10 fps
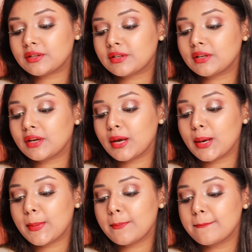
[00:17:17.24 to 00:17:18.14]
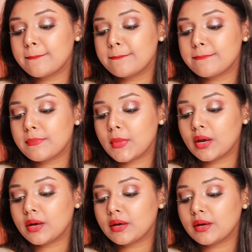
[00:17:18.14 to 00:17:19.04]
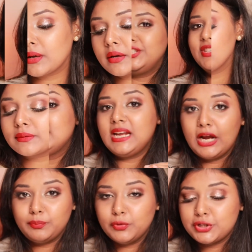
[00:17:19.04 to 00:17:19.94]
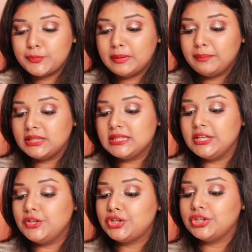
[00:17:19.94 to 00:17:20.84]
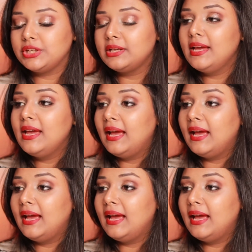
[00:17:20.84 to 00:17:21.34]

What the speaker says: a popping red shade with just utmost pigmentation